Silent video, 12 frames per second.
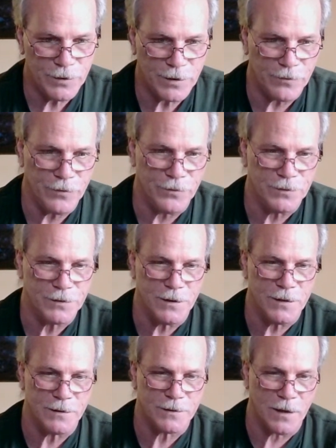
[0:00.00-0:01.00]
You can use
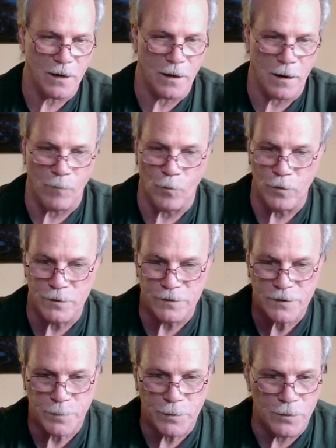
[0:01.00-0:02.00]
it wooden
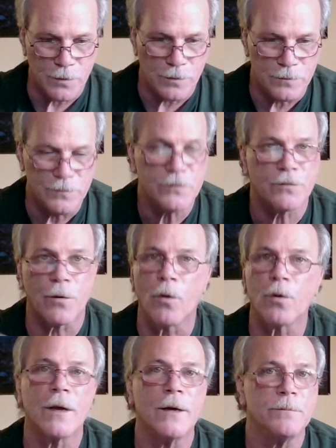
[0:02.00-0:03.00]
spoons,
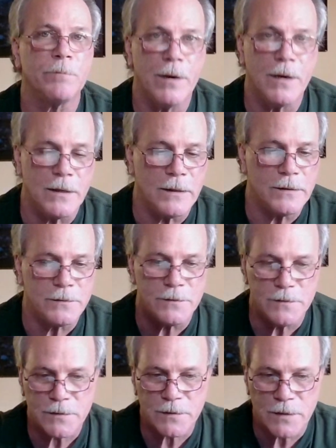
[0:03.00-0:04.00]
rolling
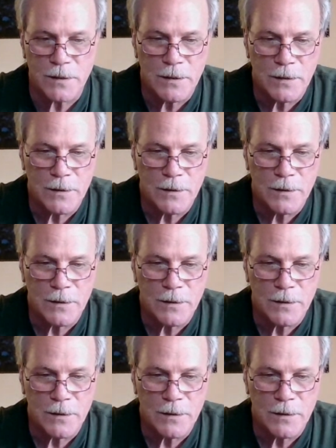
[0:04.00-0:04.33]
pins,